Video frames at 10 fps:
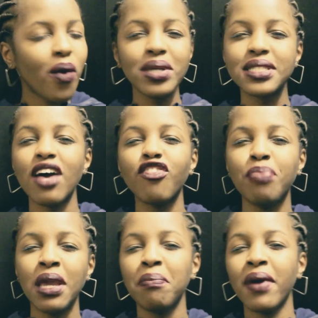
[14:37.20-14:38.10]
Always have
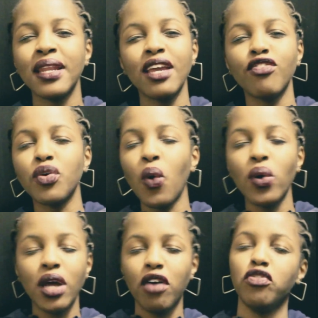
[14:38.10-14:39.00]
paper in every
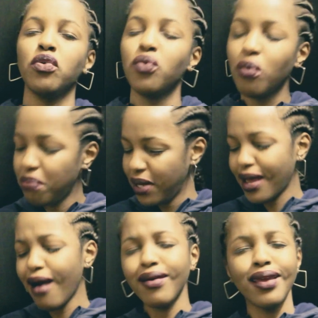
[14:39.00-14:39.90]
corner of your room. Be
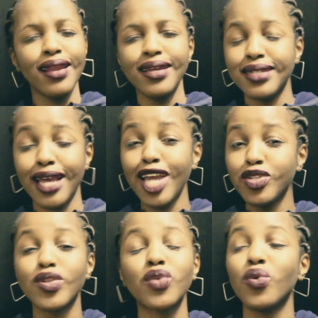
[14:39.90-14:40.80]
calculating. I
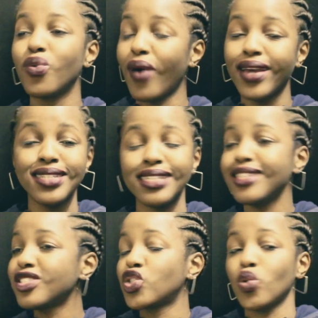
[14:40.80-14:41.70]
do that with writing,
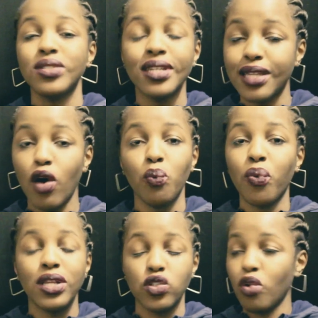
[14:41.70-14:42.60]
just jotting down
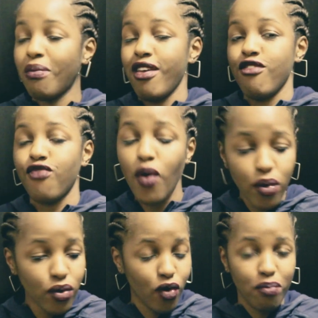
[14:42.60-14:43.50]
points on my
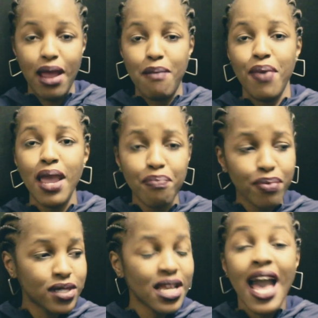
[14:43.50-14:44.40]
phone, on my
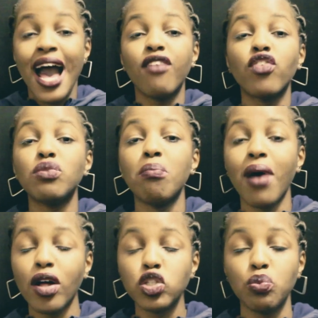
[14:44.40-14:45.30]
papers. I've got
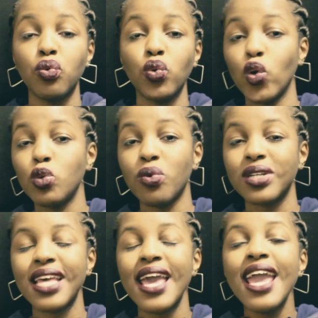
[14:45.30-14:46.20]
multiple notebooks.